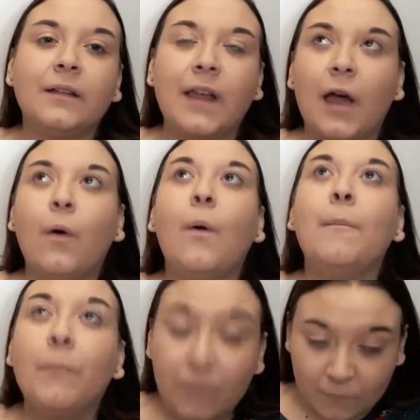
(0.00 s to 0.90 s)

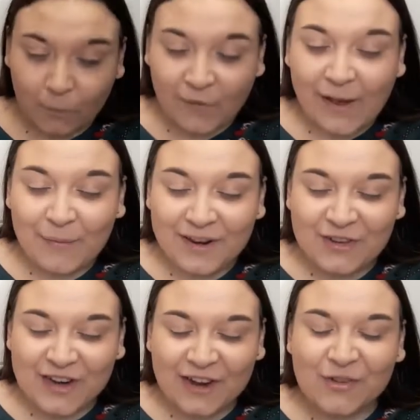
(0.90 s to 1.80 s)
No, found one in
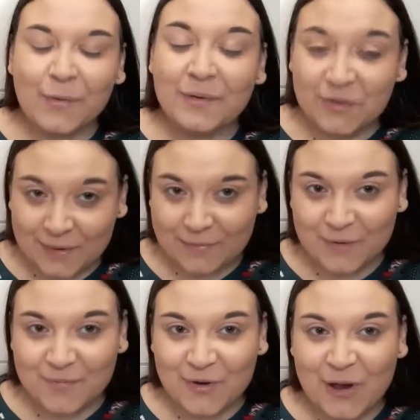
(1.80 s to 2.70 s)
a charity shop which my
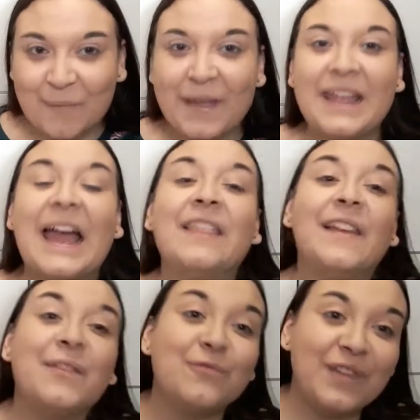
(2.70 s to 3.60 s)
mum brought me. And
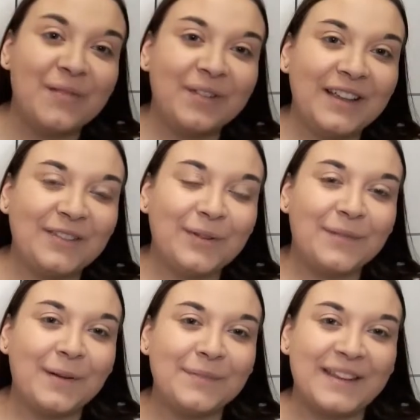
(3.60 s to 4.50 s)
then the re-released
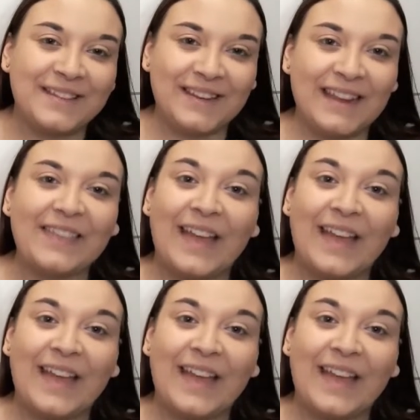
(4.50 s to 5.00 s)
one from Disney.